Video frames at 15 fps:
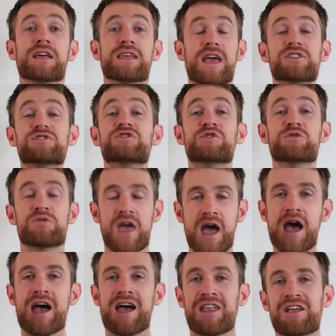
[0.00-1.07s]
Yes, you
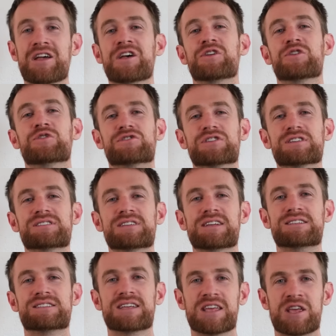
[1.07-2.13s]
can. You just
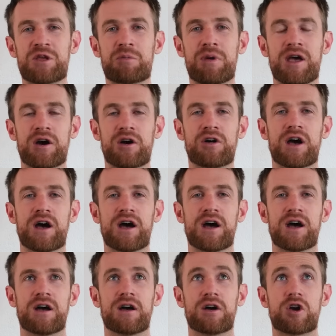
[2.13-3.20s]
need to email
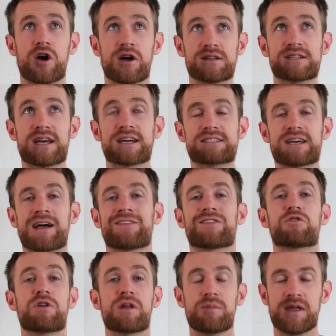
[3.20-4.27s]

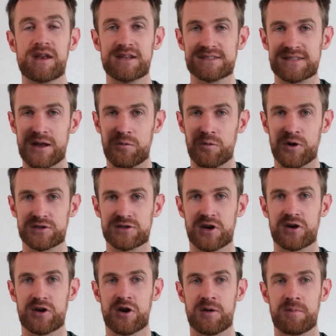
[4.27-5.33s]

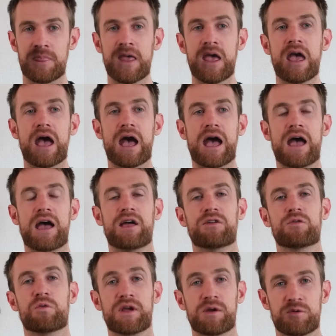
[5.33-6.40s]
contact@3beaniesnetwork.com and
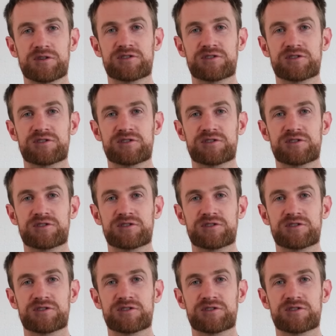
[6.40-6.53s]
we will